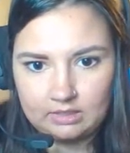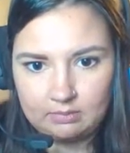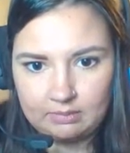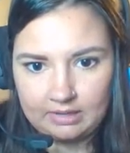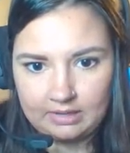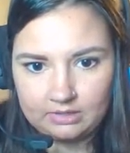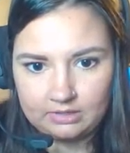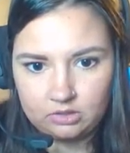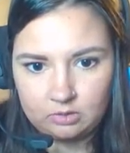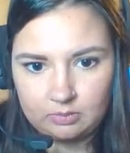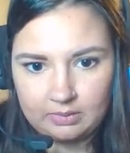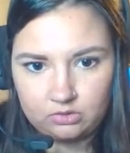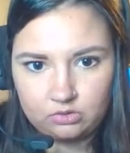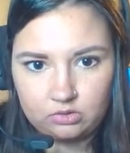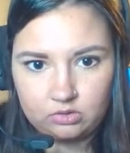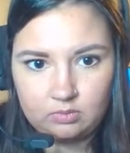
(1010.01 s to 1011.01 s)
master
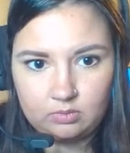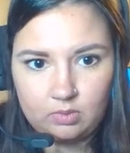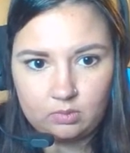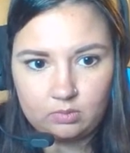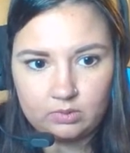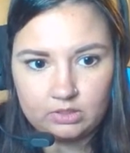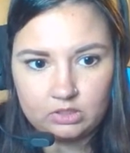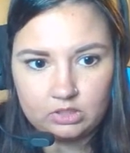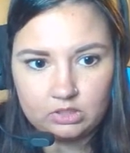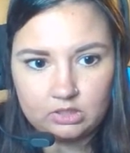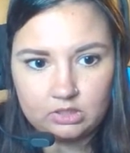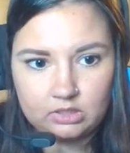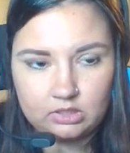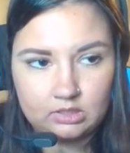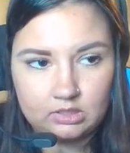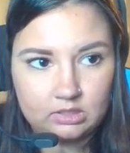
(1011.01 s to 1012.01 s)
bedroom, which
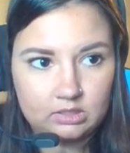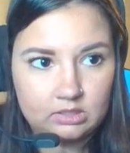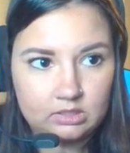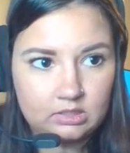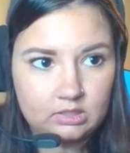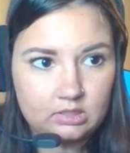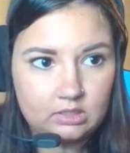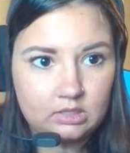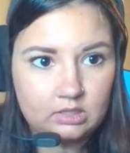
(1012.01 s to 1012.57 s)
is